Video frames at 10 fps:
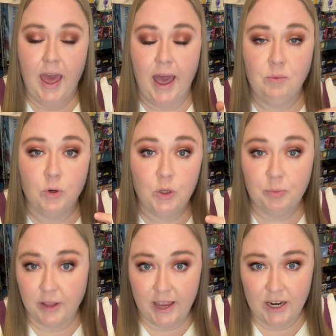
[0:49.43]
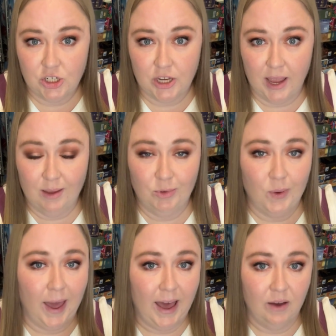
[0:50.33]
And when you play each game, you
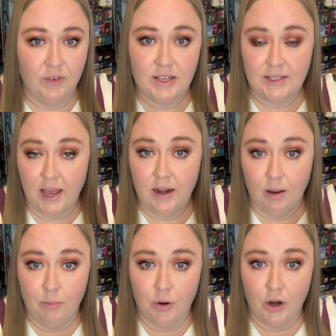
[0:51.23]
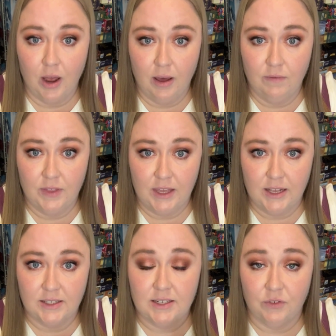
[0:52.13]
have a set number of
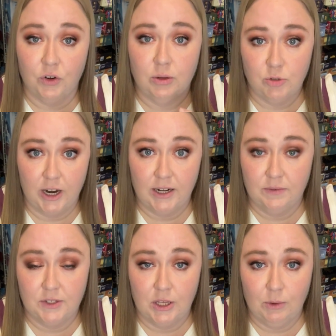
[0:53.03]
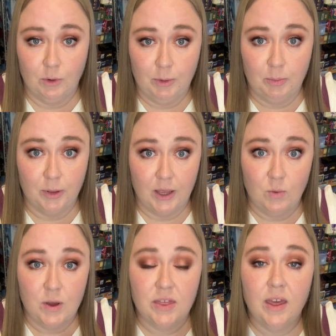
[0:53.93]
these different objectives that you will be playing
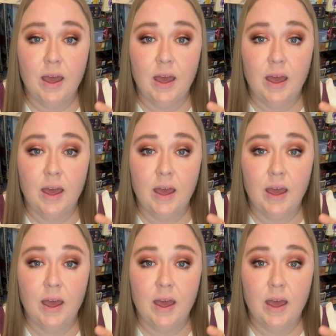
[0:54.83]
with.